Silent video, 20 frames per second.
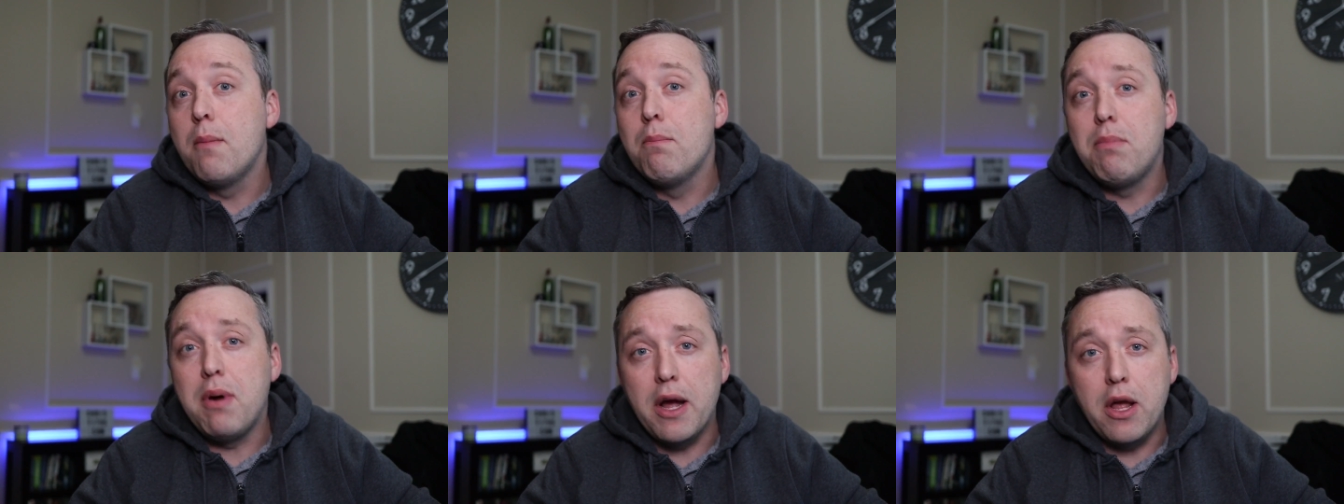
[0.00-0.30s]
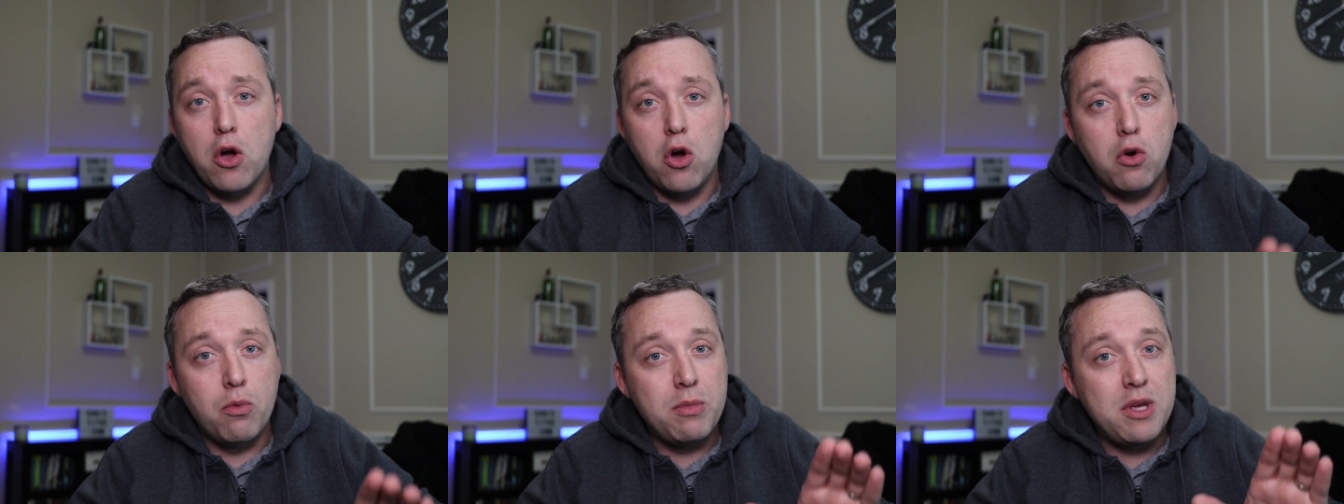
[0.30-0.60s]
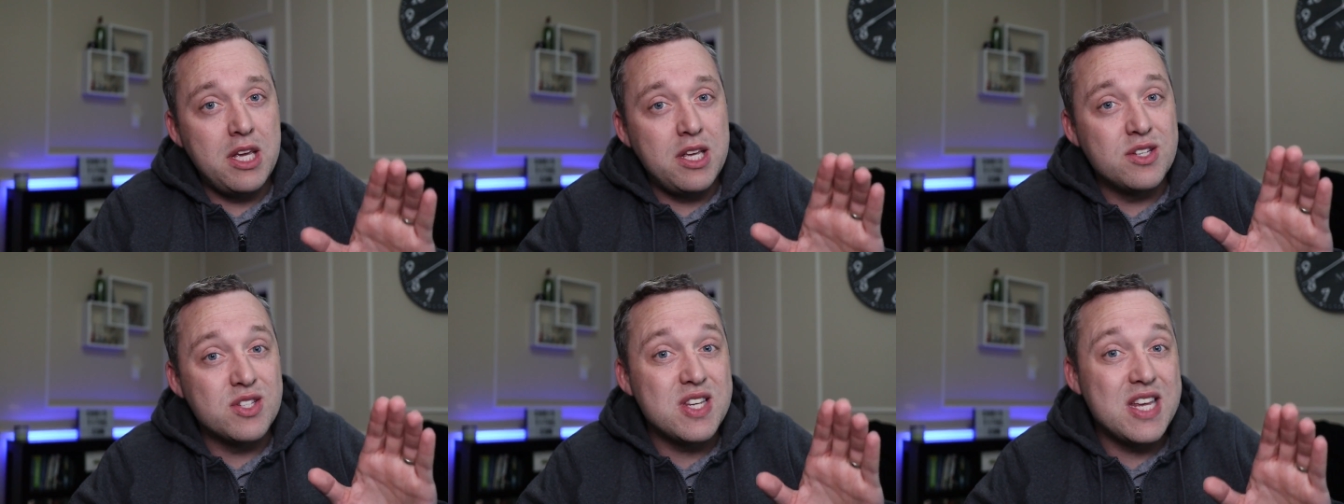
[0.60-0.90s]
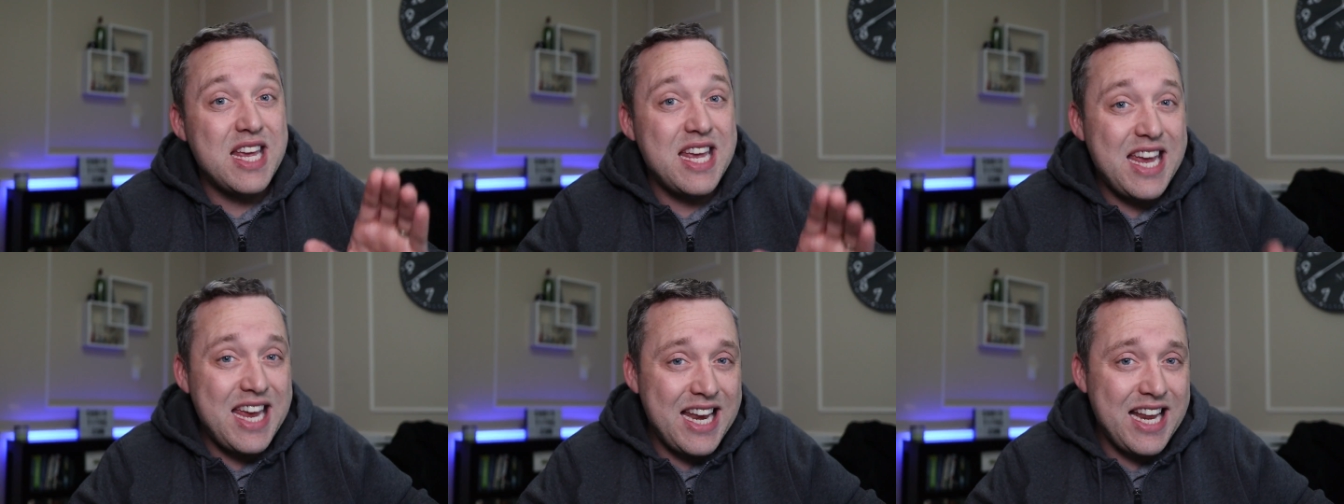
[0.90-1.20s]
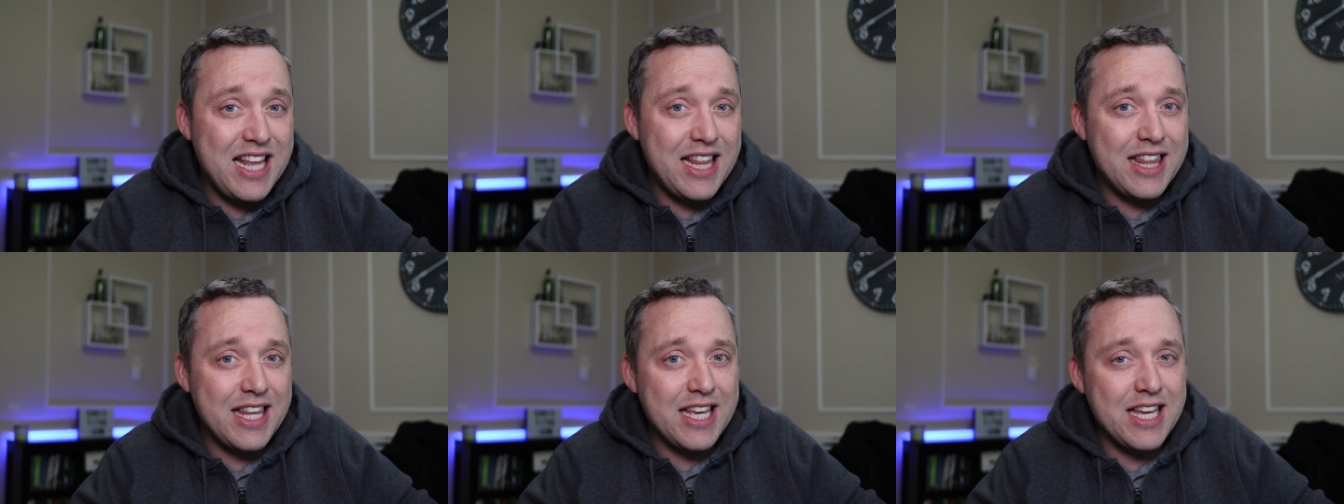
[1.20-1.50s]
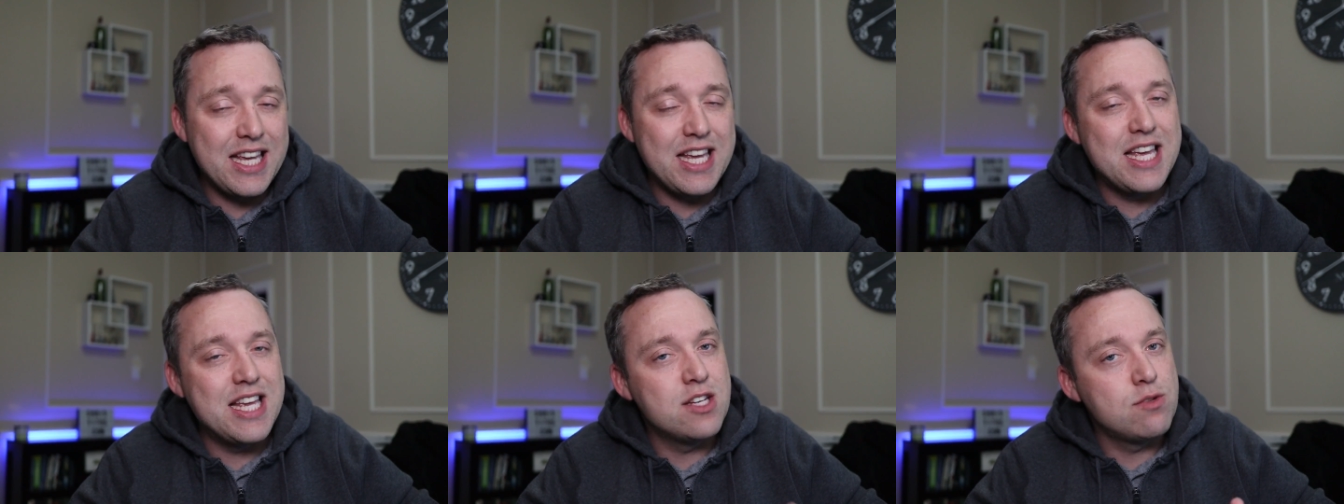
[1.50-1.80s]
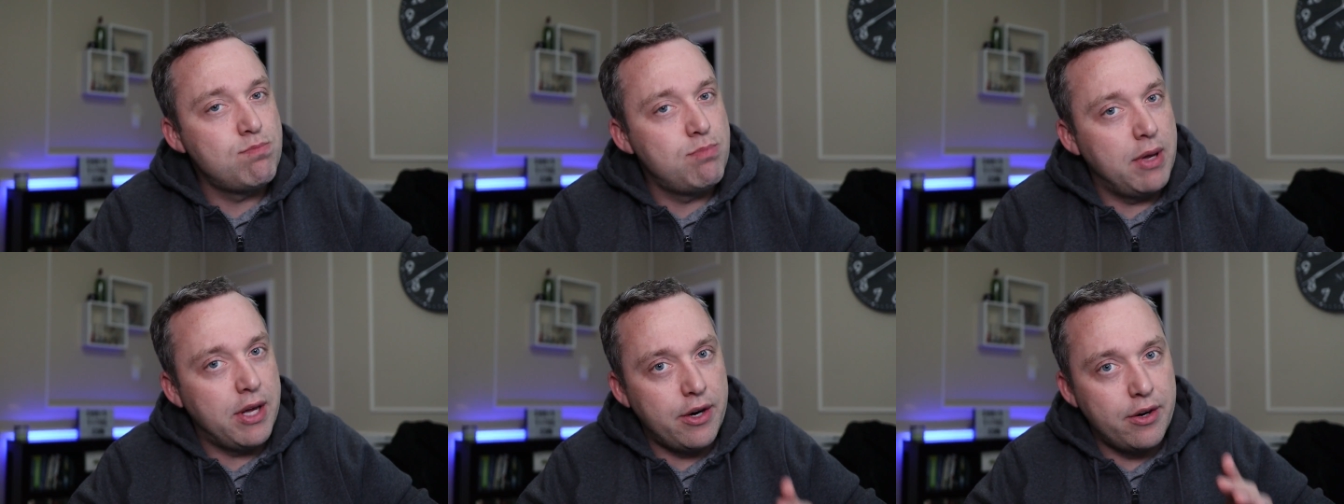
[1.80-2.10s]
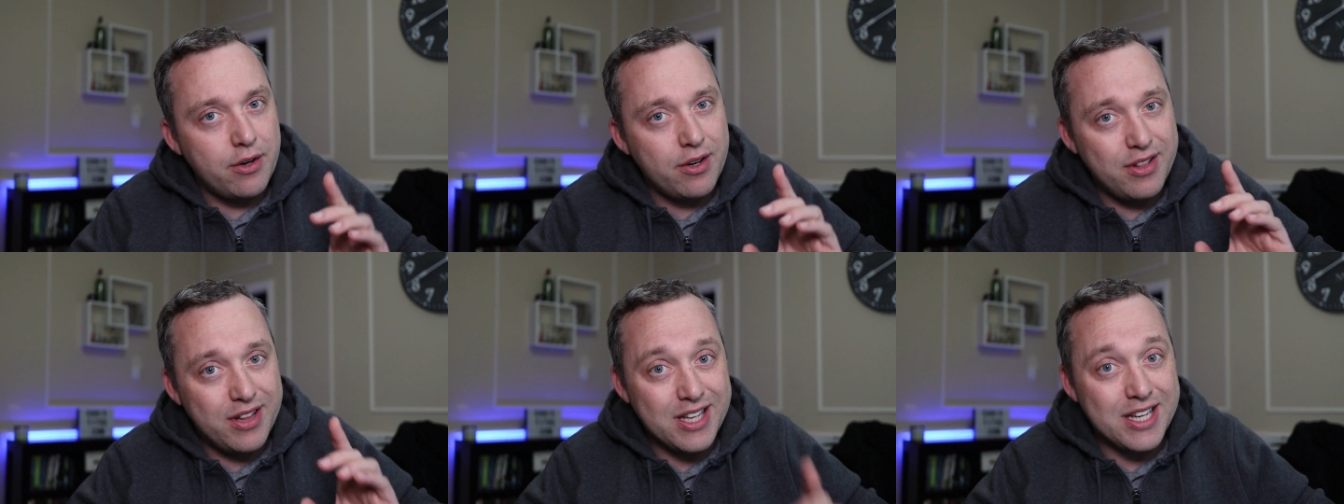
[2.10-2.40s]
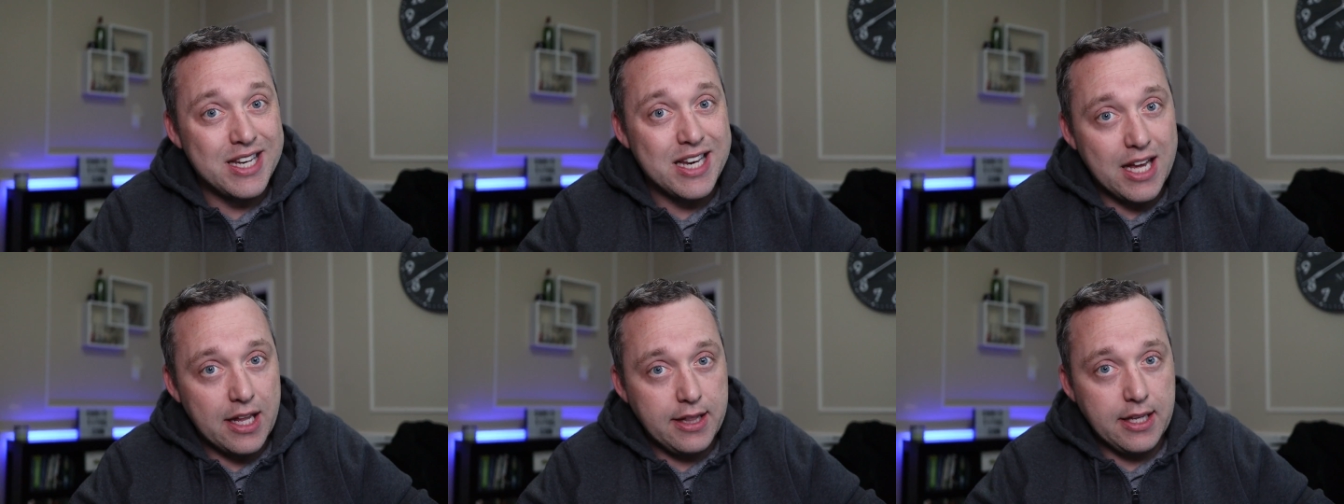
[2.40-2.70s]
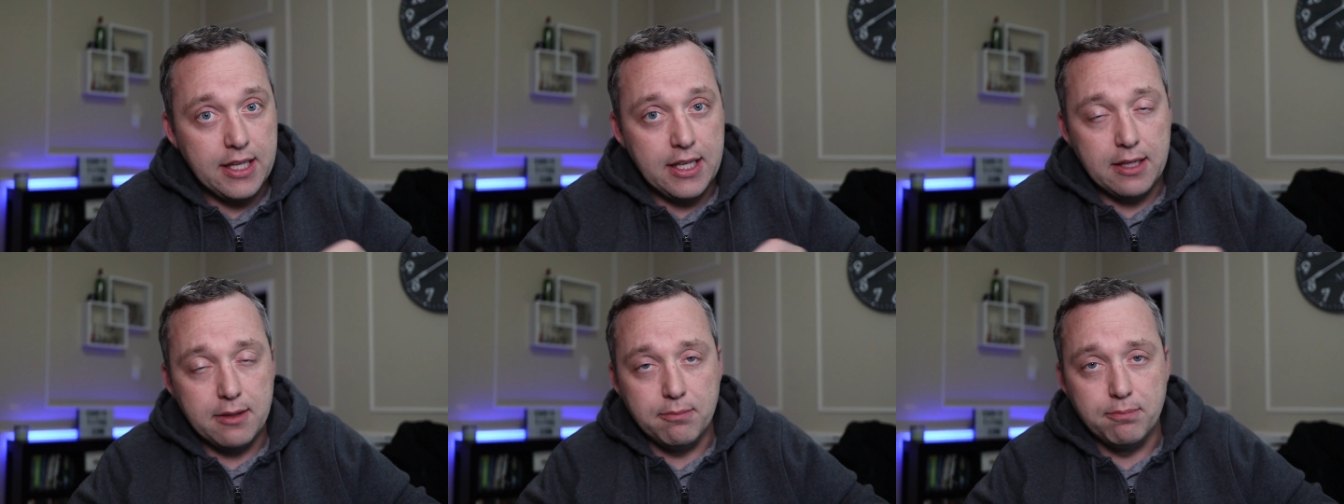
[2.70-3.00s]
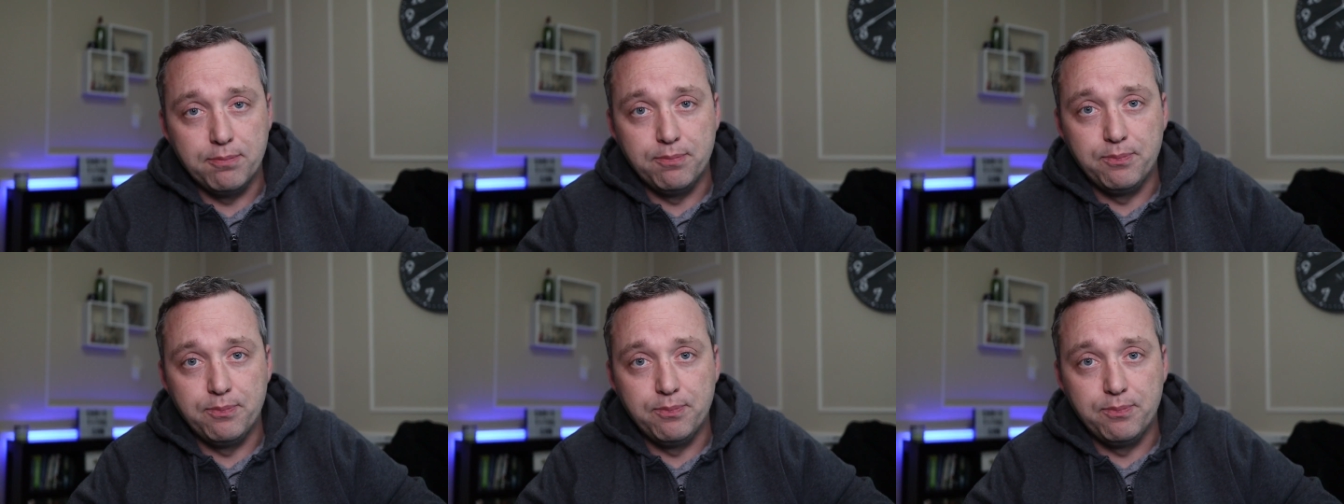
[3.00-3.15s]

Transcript: by all means, anything is better than nothing.